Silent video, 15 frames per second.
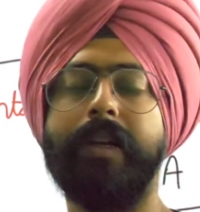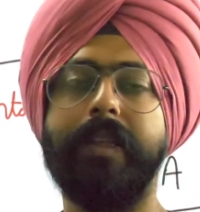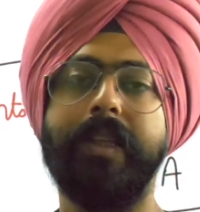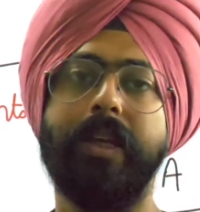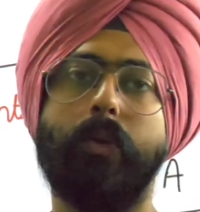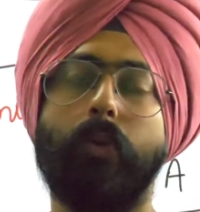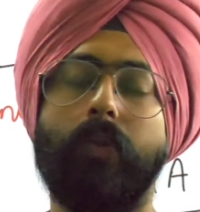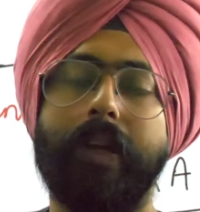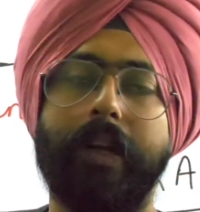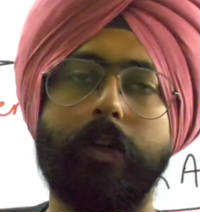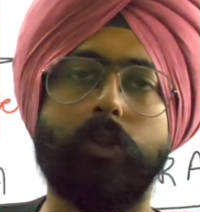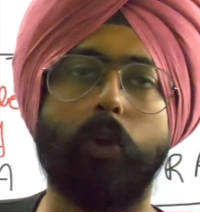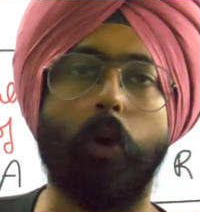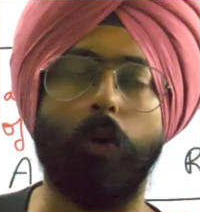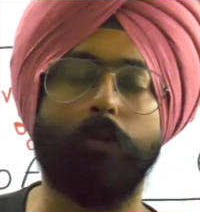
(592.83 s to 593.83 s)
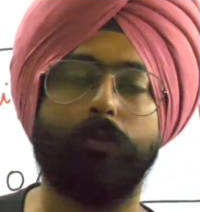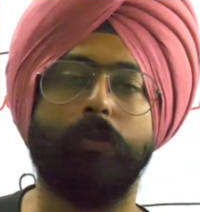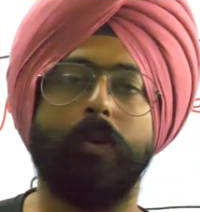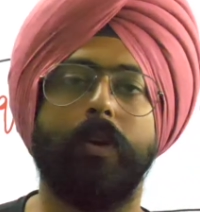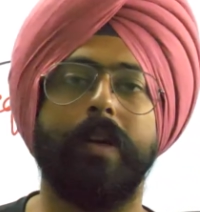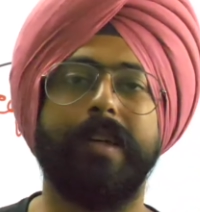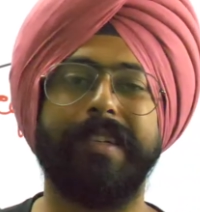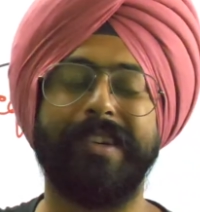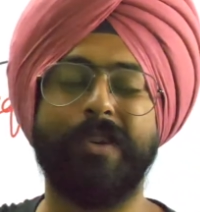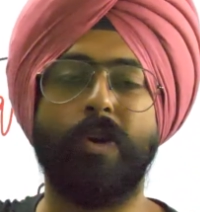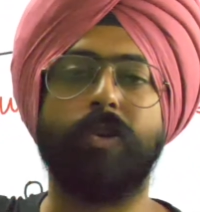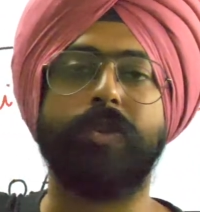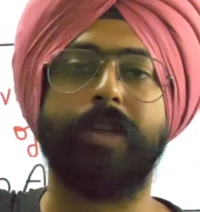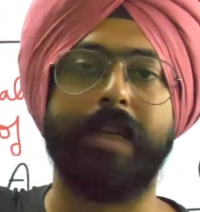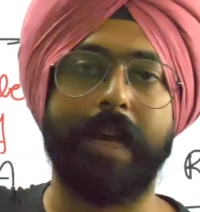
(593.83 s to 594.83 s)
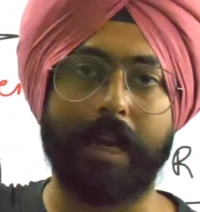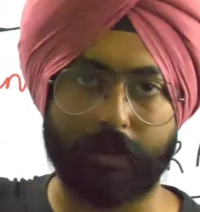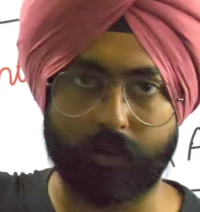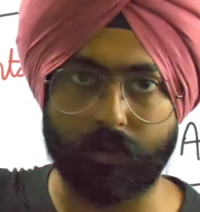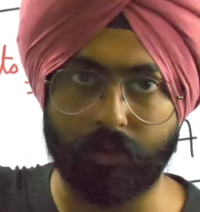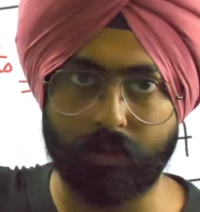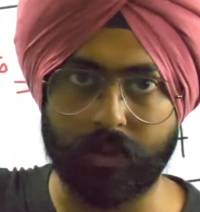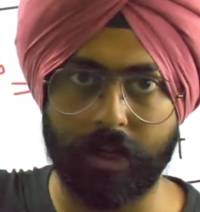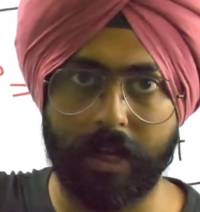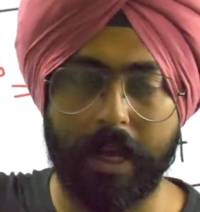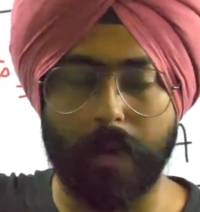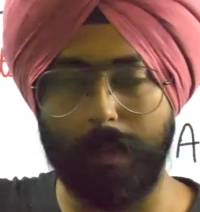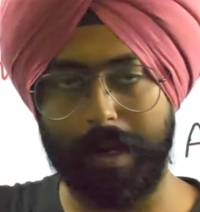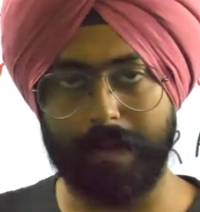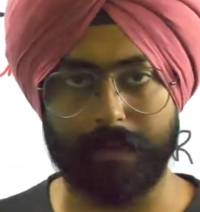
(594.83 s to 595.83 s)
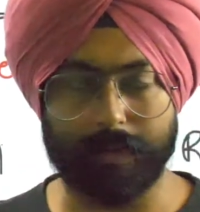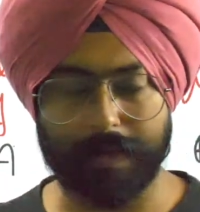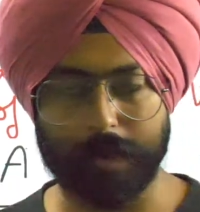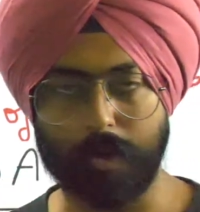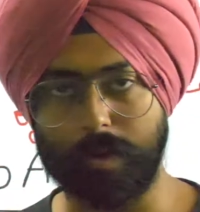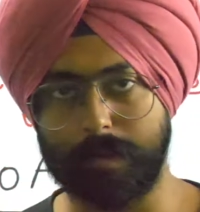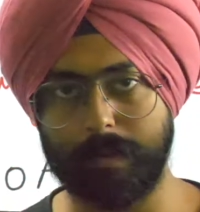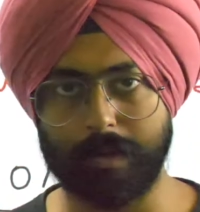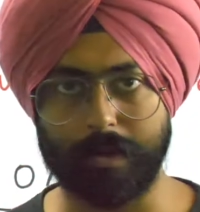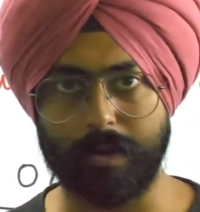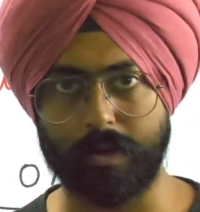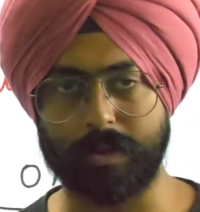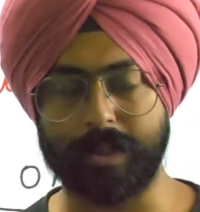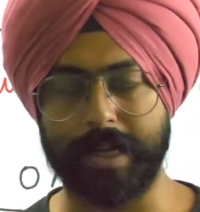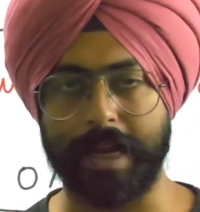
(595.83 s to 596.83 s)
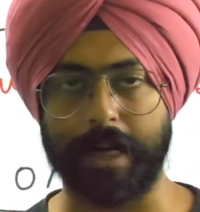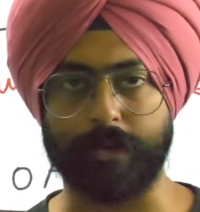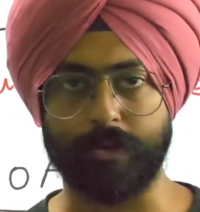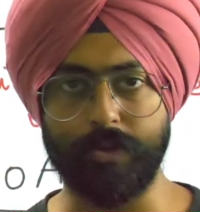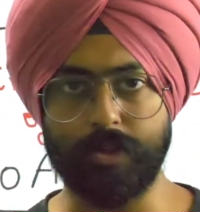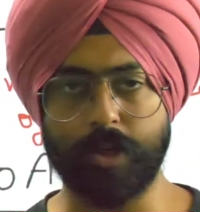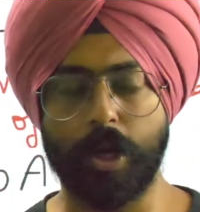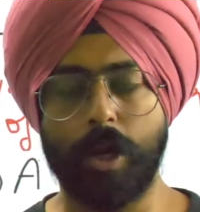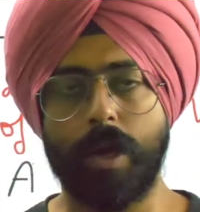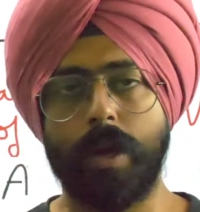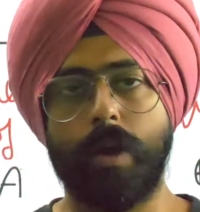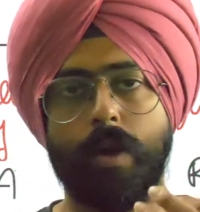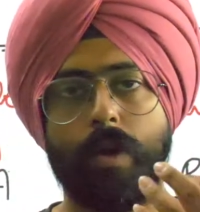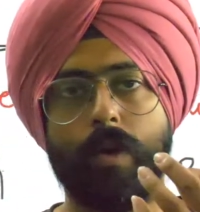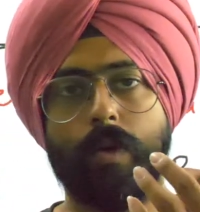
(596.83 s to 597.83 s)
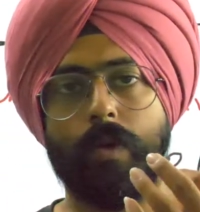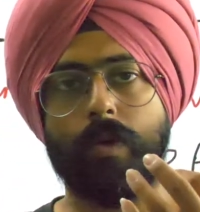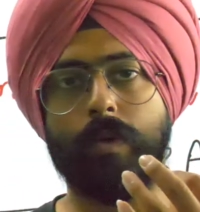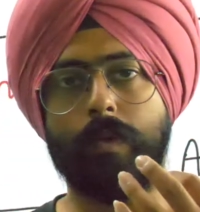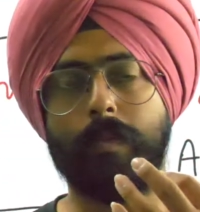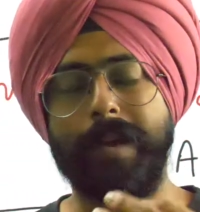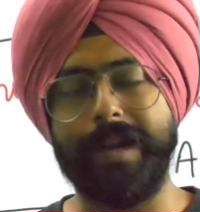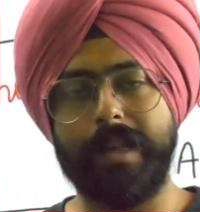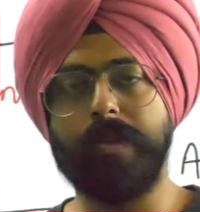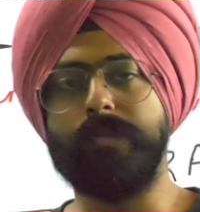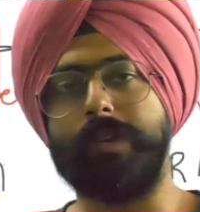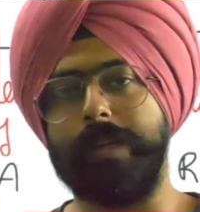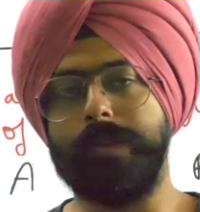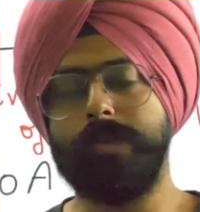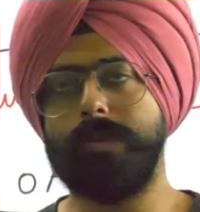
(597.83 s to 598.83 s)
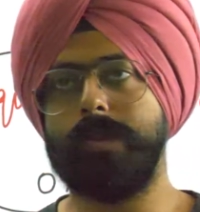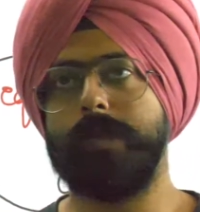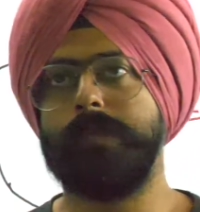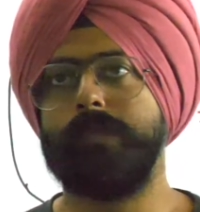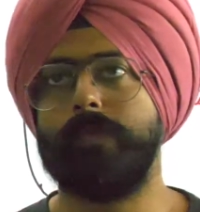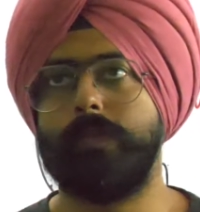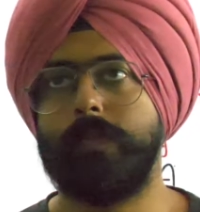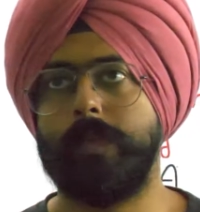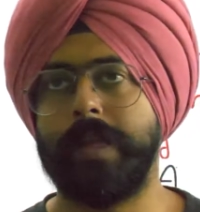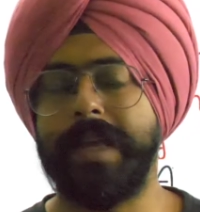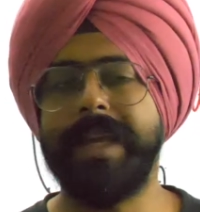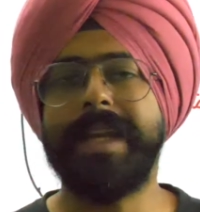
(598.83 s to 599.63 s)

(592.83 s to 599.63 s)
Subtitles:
the equivalents of redox reactions? Whenever we are talking about redox reactions, my dear friends, in